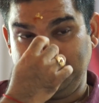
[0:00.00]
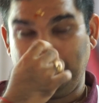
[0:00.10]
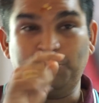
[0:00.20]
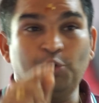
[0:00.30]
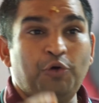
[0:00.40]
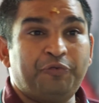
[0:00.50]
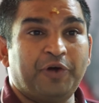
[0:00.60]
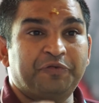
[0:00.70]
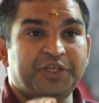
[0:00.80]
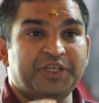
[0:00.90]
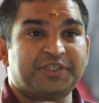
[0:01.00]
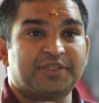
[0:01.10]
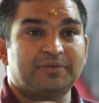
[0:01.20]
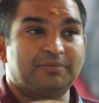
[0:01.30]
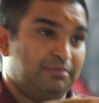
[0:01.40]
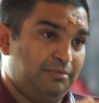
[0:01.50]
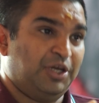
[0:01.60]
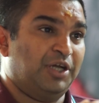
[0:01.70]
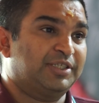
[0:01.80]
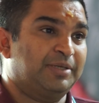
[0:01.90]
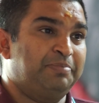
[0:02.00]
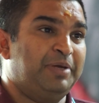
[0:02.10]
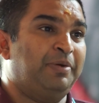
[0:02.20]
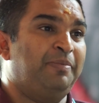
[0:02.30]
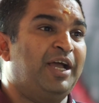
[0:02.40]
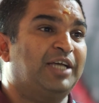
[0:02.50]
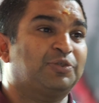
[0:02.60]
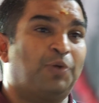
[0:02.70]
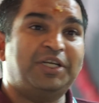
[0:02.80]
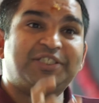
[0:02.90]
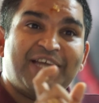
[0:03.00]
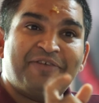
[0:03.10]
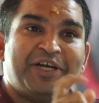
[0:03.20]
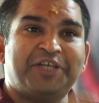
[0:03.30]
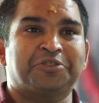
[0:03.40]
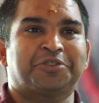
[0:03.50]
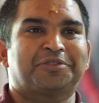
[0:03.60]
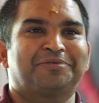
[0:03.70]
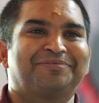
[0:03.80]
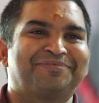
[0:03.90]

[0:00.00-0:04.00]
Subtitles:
Proof of this, because some people may ask, what is the evidence?